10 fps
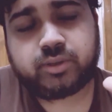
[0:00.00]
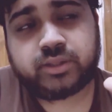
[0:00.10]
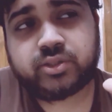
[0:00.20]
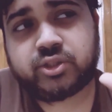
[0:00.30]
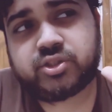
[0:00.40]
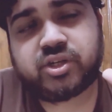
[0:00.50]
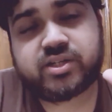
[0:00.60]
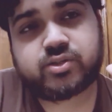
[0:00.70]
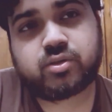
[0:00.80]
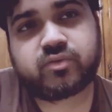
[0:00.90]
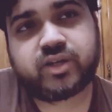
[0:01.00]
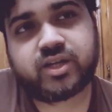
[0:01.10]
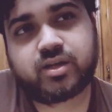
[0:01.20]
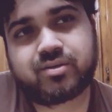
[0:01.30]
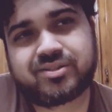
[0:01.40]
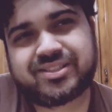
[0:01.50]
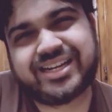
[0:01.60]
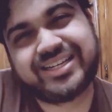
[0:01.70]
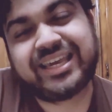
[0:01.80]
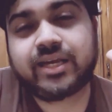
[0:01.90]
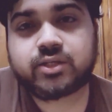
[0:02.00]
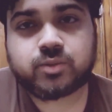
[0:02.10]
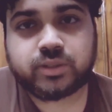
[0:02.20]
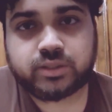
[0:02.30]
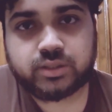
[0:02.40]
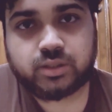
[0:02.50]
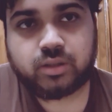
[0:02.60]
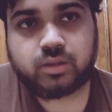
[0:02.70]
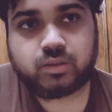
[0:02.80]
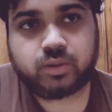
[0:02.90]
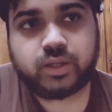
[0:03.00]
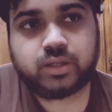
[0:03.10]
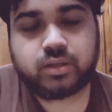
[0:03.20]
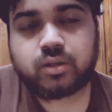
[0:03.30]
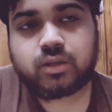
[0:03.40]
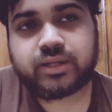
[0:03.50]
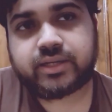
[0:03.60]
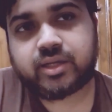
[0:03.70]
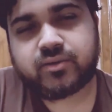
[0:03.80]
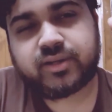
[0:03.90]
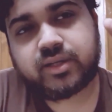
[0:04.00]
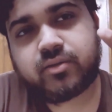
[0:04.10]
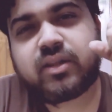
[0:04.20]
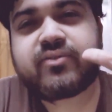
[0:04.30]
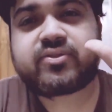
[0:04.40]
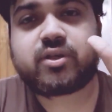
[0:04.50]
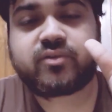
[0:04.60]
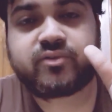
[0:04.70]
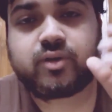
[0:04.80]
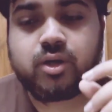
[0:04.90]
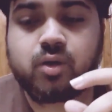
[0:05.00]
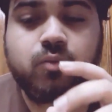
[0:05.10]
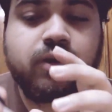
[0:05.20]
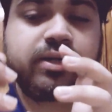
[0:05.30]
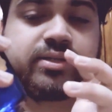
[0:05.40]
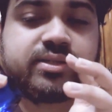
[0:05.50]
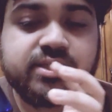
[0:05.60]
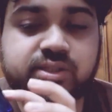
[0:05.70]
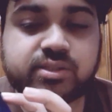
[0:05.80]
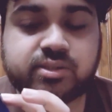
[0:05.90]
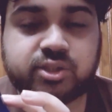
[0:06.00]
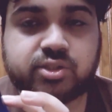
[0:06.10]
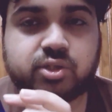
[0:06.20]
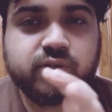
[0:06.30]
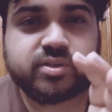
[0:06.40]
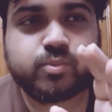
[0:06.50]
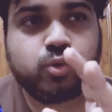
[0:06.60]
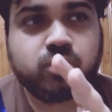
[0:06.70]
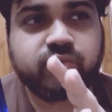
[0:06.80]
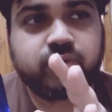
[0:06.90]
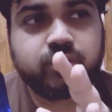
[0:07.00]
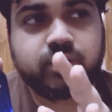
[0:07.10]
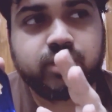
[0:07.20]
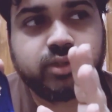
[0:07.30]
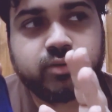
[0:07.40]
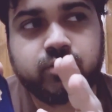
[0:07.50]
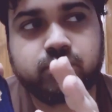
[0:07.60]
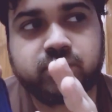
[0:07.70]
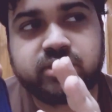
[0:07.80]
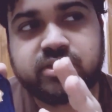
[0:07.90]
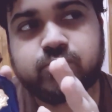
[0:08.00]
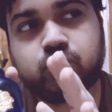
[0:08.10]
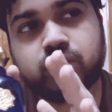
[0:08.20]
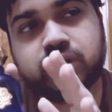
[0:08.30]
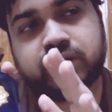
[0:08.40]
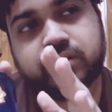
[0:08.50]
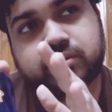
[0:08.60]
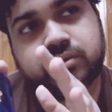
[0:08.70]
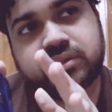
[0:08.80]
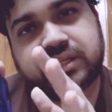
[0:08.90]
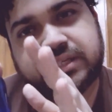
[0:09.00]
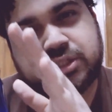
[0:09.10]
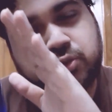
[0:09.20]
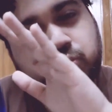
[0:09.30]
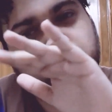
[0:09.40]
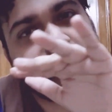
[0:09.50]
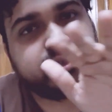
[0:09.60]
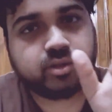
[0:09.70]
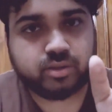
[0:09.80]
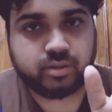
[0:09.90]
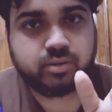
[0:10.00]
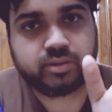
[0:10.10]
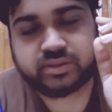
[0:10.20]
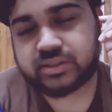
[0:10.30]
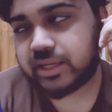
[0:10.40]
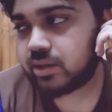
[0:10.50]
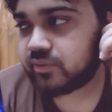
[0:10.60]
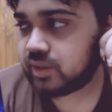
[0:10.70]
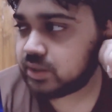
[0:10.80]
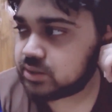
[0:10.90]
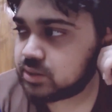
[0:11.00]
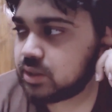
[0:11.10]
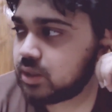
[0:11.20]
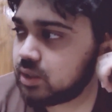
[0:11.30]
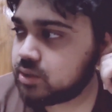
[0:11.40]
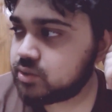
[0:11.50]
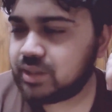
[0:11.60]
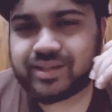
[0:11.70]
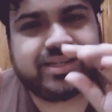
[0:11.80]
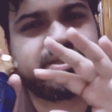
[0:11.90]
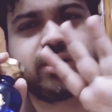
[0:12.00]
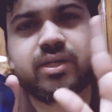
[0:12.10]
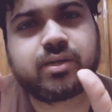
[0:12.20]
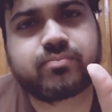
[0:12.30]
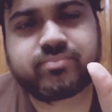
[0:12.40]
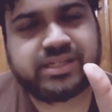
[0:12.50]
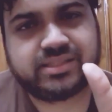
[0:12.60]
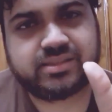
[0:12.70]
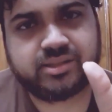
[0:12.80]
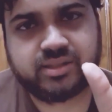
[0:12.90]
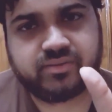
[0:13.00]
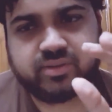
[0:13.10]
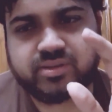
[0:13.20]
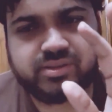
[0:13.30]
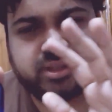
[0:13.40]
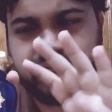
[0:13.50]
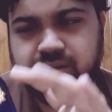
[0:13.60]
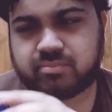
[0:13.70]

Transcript: like the ginger has sort of like a slight kick to it, right? Like it kind of lifts off. Whereas this ginger is more of on the it's more on the like slightly sweeter side of things. So yeah, that's the difference.